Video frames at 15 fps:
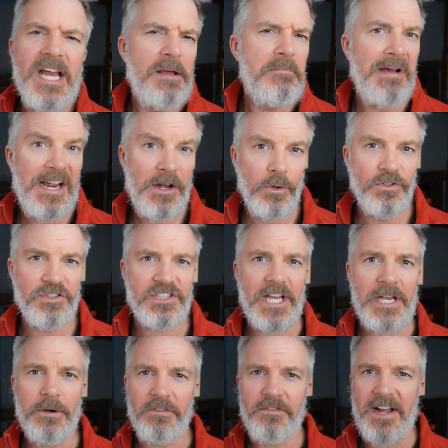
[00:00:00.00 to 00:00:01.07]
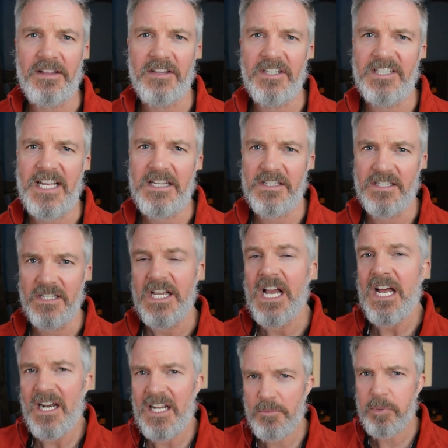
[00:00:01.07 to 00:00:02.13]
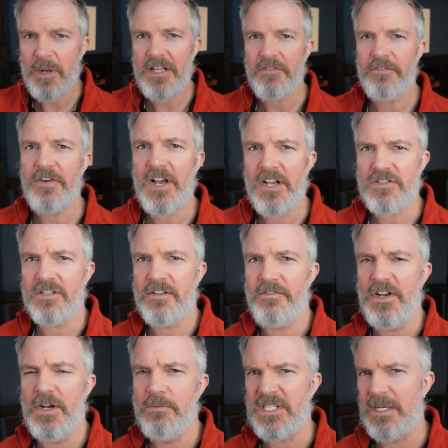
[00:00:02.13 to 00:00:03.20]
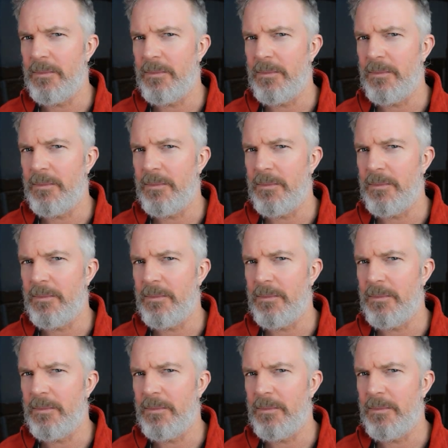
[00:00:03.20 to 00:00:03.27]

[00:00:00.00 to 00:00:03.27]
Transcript: It may also affect the sensors. Let's play the first of the films